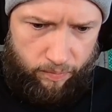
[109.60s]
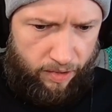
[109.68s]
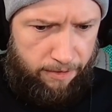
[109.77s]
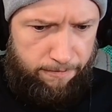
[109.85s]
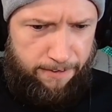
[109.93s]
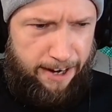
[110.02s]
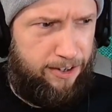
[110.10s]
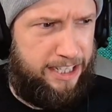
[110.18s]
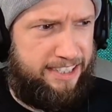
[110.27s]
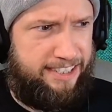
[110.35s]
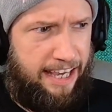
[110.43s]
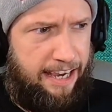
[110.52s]
Very
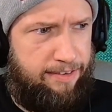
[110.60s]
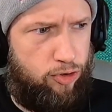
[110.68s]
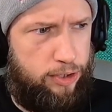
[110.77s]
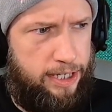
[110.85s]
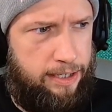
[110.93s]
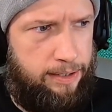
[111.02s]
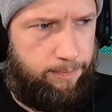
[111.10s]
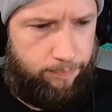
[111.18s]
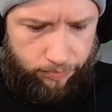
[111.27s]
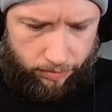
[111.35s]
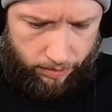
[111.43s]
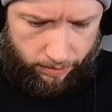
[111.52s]
savory.
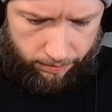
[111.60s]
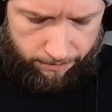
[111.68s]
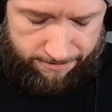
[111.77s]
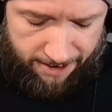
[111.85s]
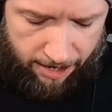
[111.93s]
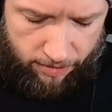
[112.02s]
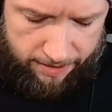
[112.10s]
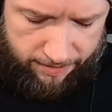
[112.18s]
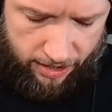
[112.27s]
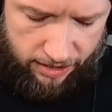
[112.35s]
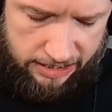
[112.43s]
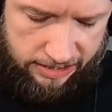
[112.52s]
Very,
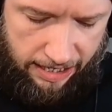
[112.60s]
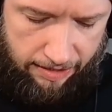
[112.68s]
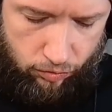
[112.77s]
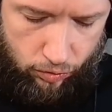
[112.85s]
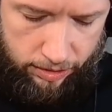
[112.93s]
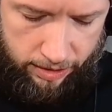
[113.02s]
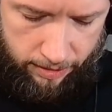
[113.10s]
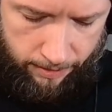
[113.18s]
very savory.